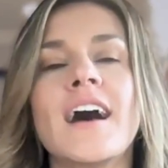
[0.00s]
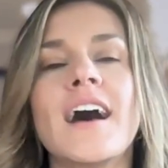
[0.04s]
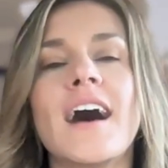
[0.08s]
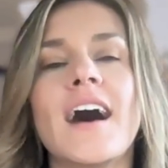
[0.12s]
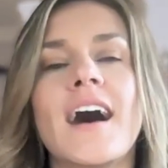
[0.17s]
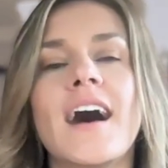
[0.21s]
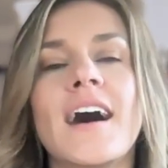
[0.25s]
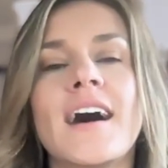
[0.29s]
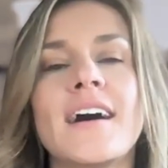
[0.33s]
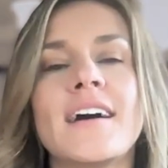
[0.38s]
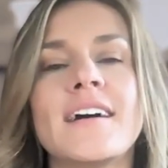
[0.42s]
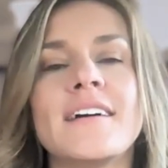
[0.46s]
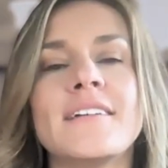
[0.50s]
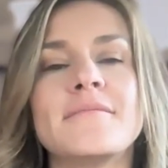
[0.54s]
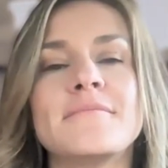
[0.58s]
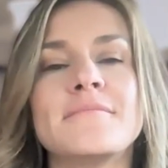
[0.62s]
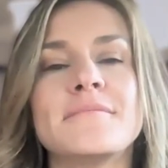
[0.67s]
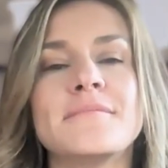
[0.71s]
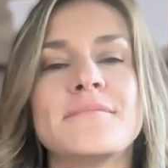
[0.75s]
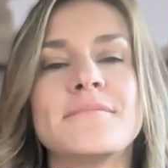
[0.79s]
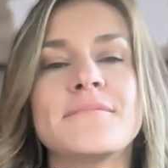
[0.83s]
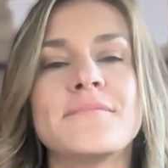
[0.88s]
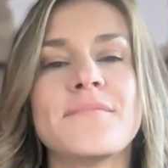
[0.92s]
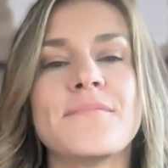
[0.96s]

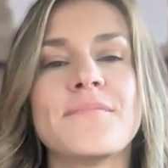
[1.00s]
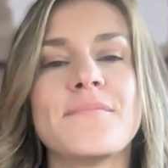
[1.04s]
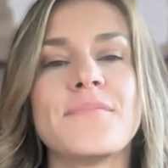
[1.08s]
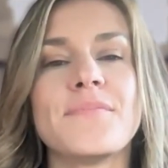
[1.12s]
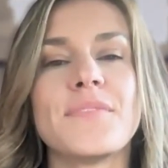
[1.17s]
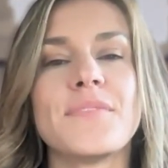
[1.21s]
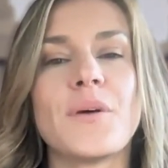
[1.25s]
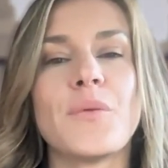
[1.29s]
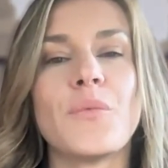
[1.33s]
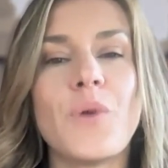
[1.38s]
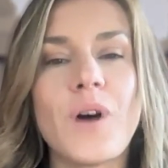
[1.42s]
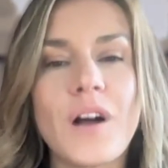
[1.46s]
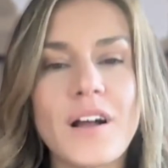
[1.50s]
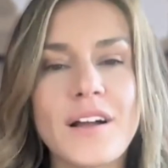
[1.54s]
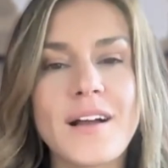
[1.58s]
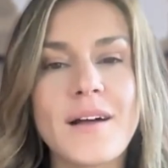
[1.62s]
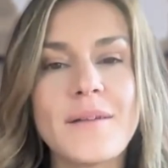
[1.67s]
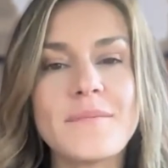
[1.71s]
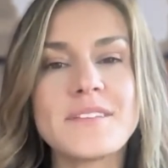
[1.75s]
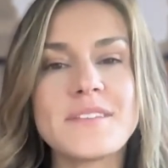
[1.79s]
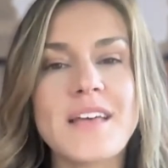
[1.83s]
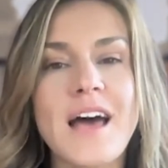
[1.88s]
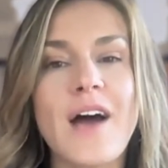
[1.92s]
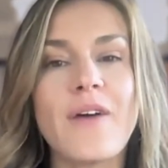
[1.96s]
Um, what
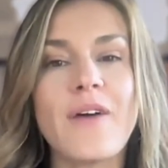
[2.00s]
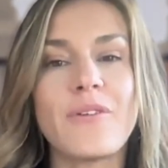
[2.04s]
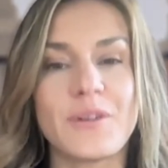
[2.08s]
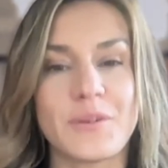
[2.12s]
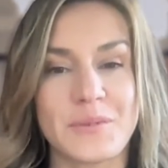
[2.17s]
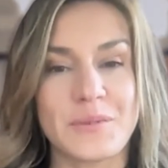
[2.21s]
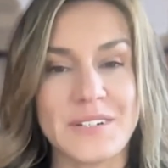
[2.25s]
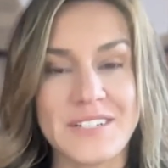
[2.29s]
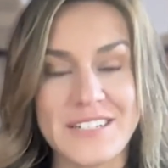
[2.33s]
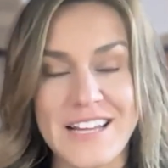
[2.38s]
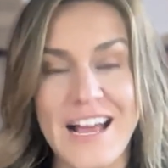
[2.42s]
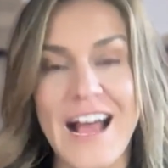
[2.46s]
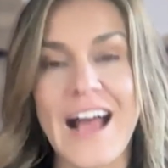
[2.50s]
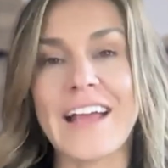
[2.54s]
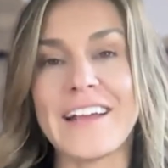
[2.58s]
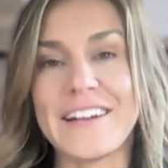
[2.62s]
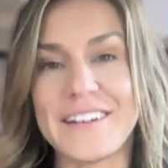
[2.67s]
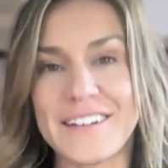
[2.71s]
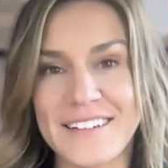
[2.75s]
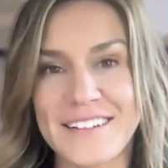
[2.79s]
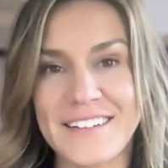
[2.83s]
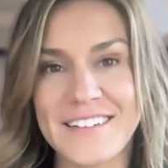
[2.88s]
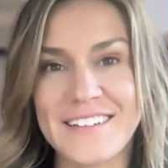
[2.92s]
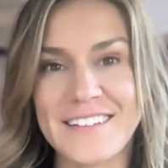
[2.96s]
comes out when we're
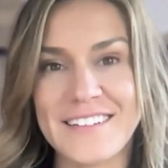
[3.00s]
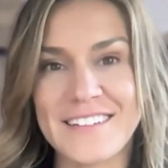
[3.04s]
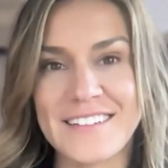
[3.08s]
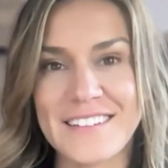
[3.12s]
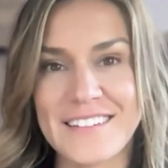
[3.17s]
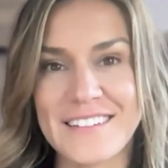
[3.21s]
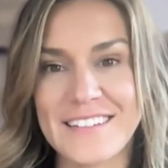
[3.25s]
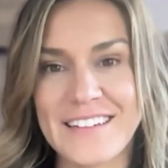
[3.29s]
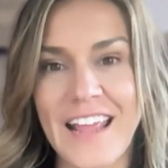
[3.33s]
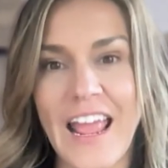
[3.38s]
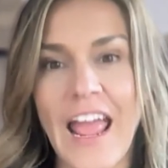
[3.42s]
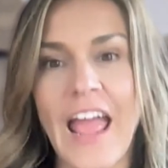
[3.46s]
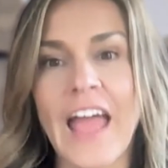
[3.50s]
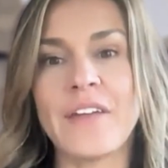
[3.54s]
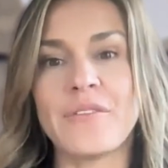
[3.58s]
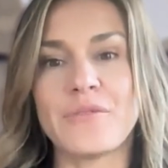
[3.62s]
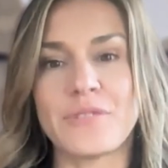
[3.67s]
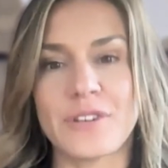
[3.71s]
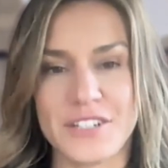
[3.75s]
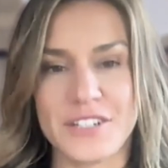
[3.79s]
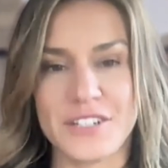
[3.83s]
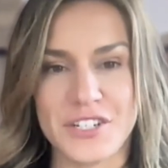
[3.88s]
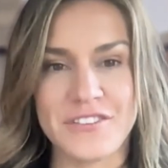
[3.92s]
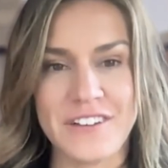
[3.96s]
tired and
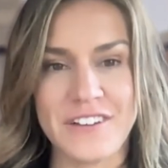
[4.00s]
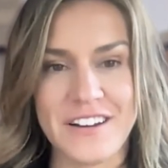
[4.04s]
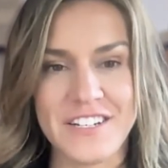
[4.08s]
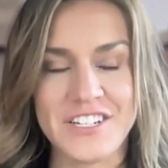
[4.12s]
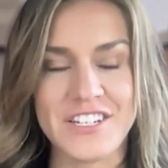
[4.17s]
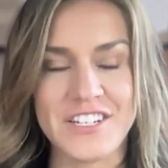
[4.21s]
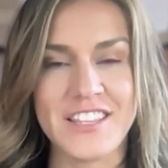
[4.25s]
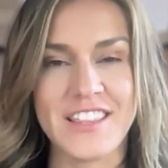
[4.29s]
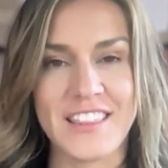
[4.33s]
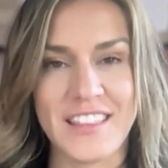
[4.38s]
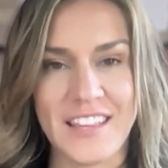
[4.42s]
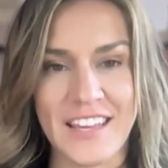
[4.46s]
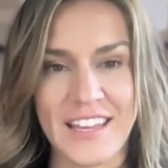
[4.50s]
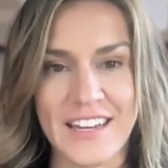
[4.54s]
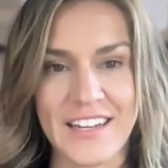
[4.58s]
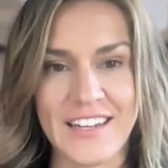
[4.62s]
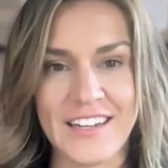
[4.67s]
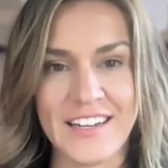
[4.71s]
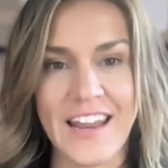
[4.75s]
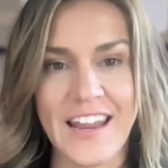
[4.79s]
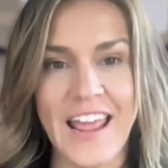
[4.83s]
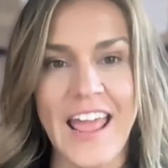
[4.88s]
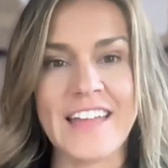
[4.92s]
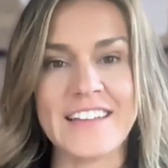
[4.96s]
we're stretched
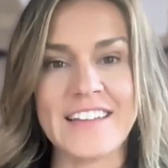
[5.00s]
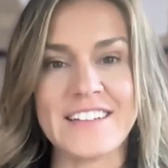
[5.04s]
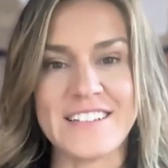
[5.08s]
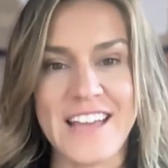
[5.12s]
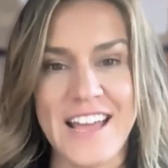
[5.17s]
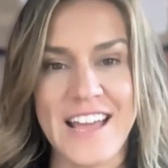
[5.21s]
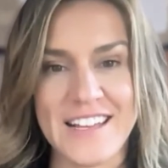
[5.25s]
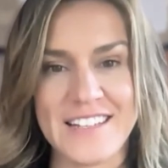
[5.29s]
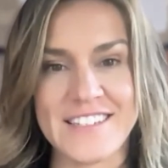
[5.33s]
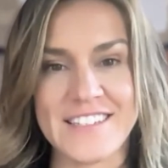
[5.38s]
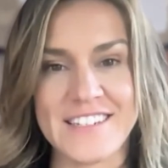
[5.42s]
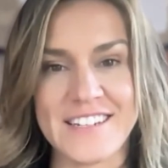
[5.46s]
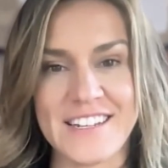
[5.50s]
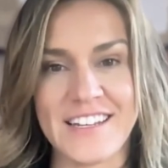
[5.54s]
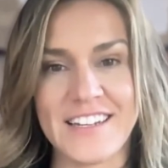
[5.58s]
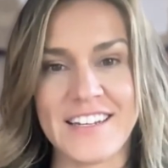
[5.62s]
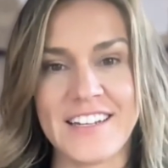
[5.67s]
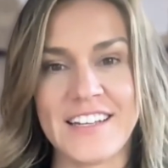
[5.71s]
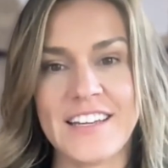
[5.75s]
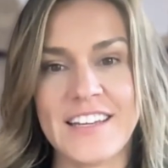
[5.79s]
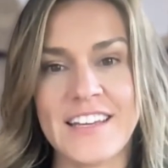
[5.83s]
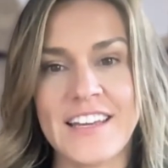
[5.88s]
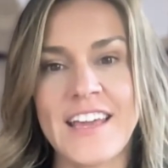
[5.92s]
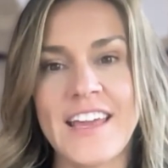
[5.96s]
thin and tested.
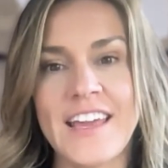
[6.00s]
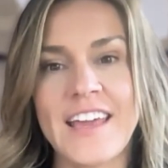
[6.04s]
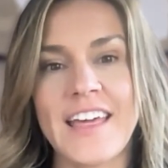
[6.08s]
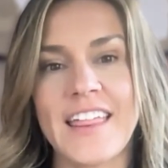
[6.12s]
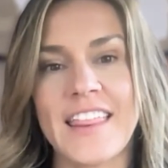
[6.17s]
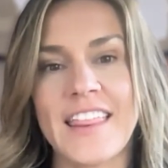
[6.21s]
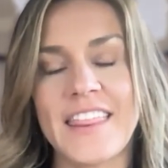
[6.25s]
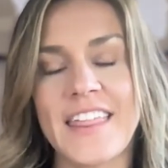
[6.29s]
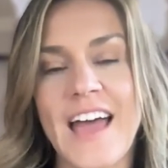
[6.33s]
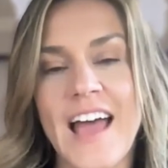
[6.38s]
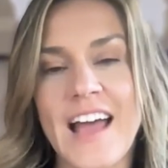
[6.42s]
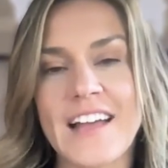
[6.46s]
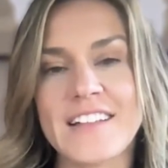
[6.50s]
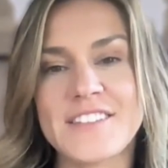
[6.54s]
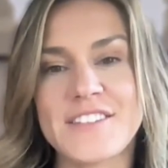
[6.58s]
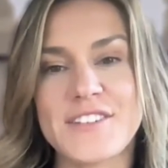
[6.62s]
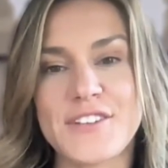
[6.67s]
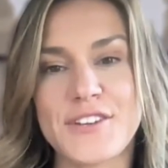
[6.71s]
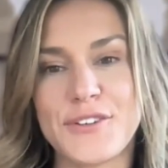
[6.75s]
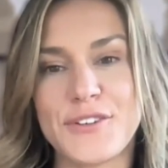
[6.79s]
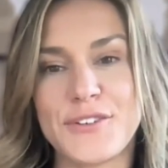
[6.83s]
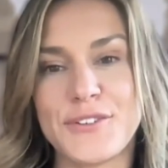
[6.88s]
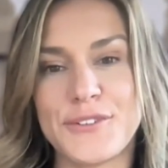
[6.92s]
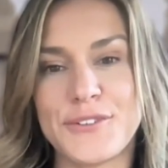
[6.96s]
That's
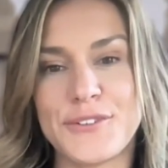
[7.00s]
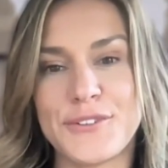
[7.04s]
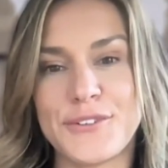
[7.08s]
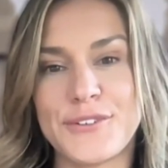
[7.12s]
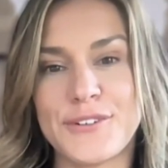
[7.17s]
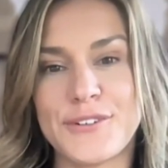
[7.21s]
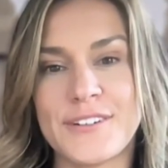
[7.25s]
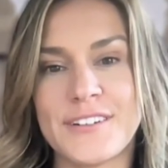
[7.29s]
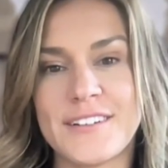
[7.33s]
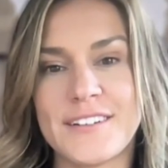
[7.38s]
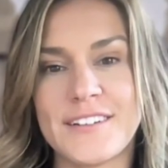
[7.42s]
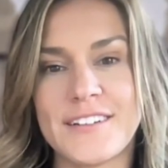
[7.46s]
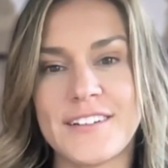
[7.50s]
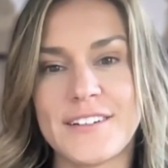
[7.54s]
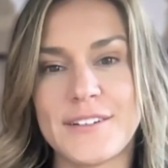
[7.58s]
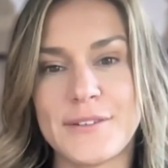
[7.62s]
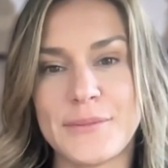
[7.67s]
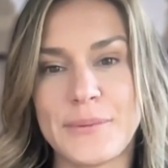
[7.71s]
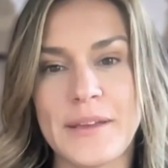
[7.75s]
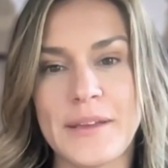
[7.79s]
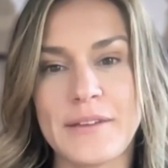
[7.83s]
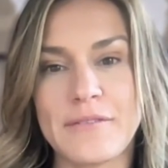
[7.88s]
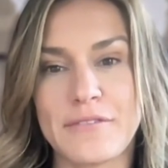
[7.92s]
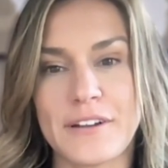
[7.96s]
who
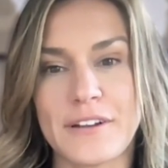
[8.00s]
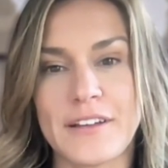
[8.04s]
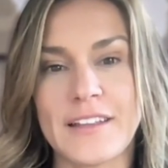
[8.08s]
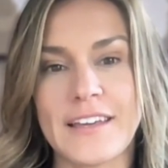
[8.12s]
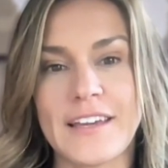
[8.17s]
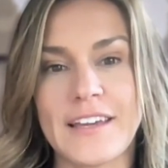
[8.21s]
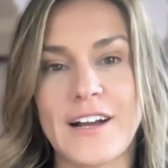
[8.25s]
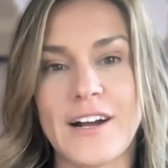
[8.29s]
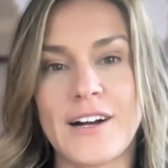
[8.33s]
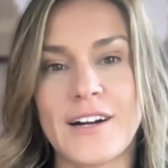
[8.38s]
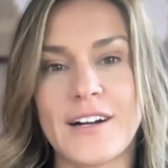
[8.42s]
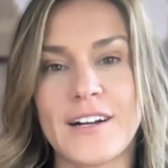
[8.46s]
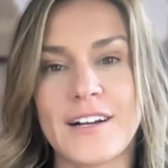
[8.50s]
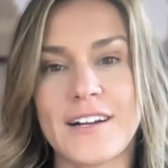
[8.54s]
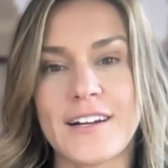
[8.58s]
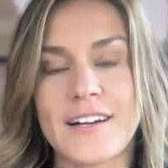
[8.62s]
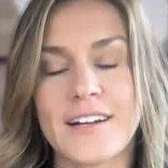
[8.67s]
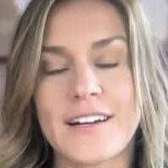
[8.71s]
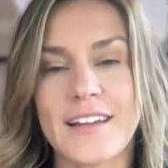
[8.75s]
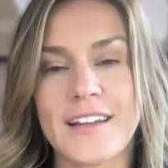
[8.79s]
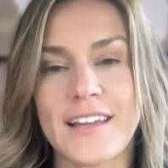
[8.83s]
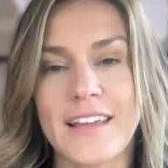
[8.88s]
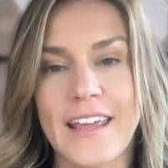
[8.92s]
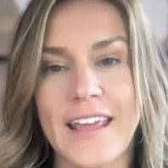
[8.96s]
we really
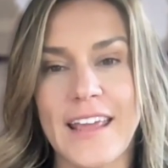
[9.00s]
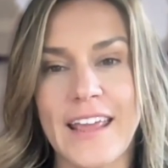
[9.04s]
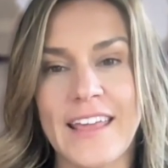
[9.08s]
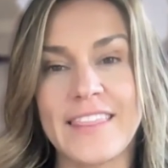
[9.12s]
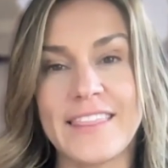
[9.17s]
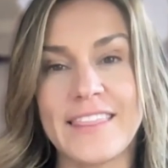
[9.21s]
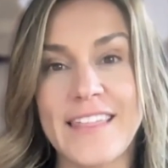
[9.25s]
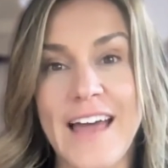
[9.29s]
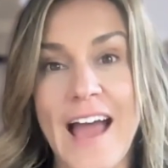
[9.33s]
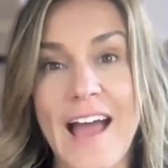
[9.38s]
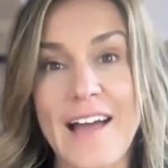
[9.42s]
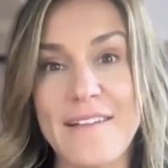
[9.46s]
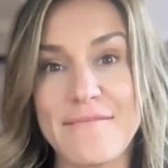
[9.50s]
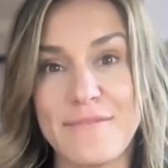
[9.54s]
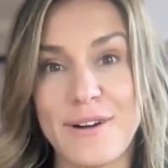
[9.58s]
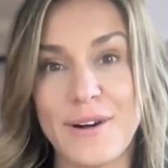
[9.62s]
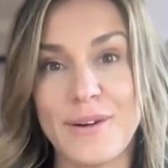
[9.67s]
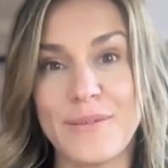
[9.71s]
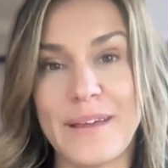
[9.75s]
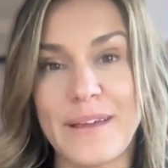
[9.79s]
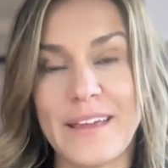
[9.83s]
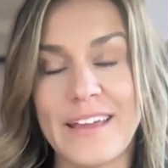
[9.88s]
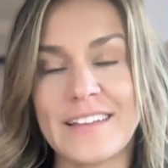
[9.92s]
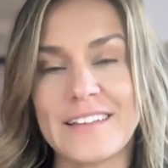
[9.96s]
are in that
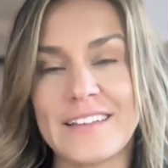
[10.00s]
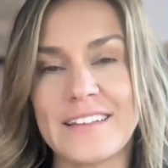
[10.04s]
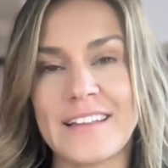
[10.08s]
moment.